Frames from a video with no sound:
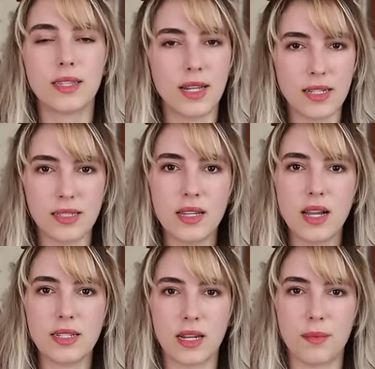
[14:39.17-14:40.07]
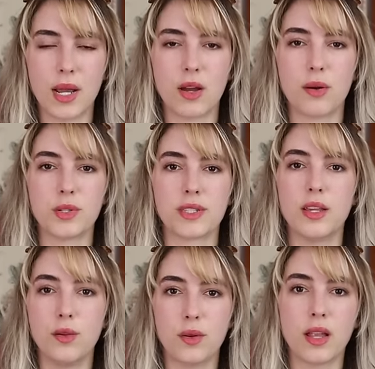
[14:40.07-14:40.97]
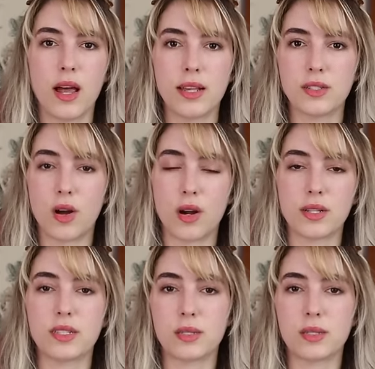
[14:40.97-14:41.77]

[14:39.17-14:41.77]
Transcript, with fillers: The next thing I did in my home was I utilized odd